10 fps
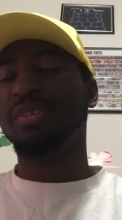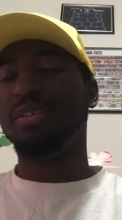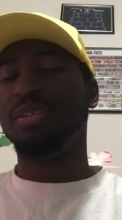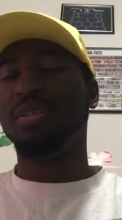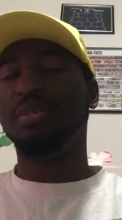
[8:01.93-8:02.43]

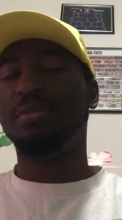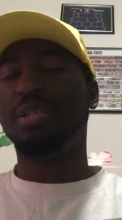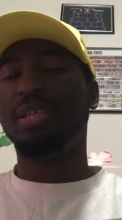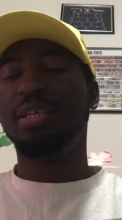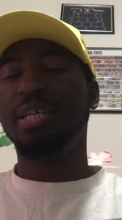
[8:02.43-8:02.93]
you know,
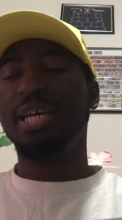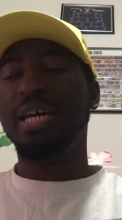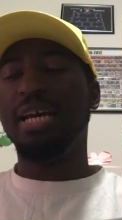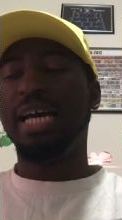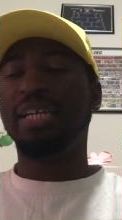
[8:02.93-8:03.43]

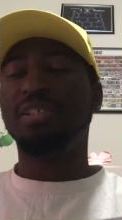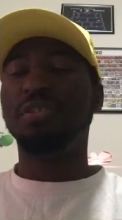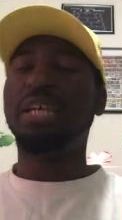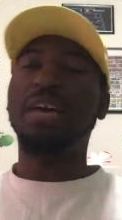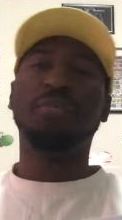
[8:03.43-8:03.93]
I could
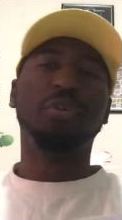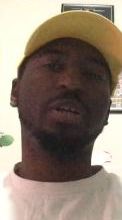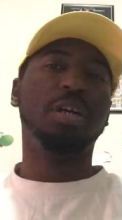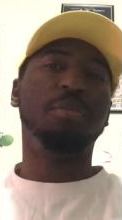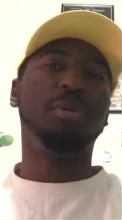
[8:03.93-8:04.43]
do that for a
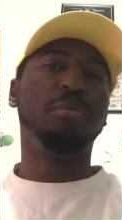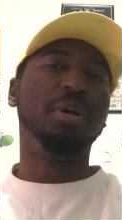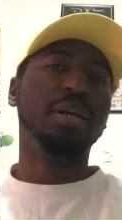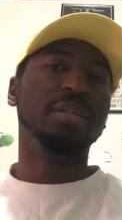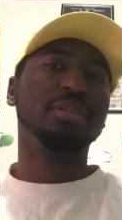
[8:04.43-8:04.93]
couple
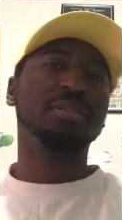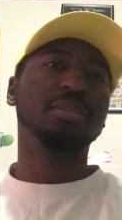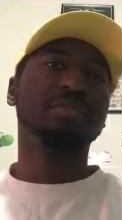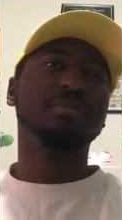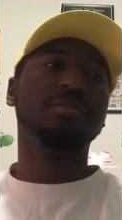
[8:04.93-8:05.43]
months